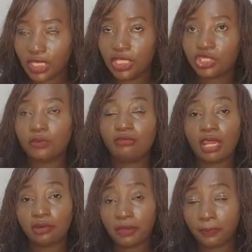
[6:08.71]
So when we are
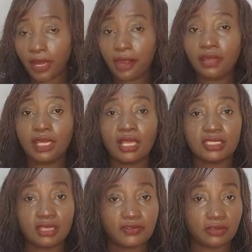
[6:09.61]
comparing
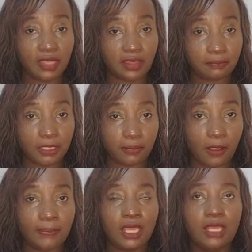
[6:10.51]
ourselves with other
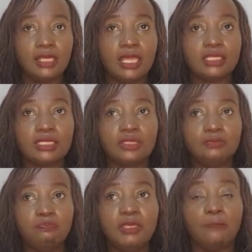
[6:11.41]
people, let's
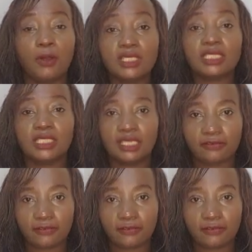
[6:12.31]
be positive.